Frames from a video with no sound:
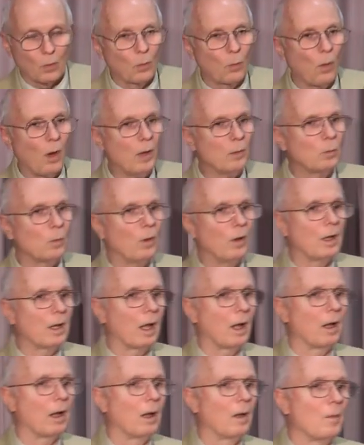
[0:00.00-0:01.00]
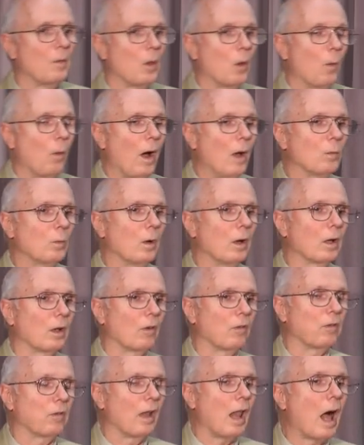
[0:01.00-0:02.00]
What would a, what would a
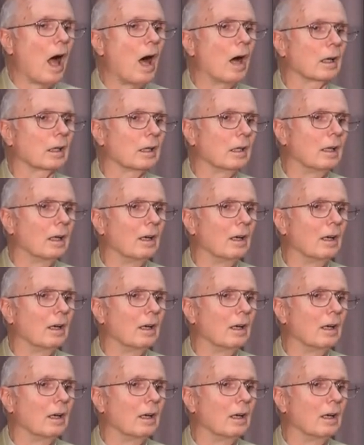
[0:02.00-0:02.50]
flock